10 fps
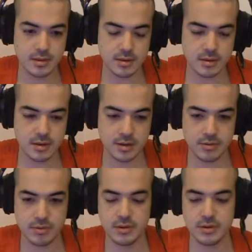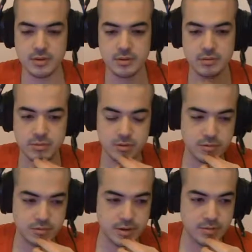how I'd like to go
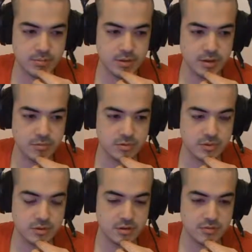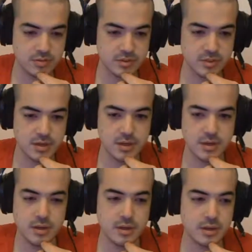around playing with solvers.
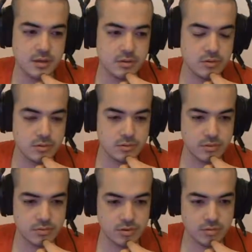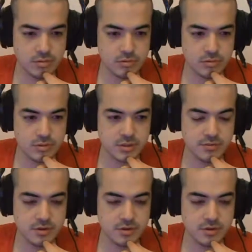And throughout the course, I've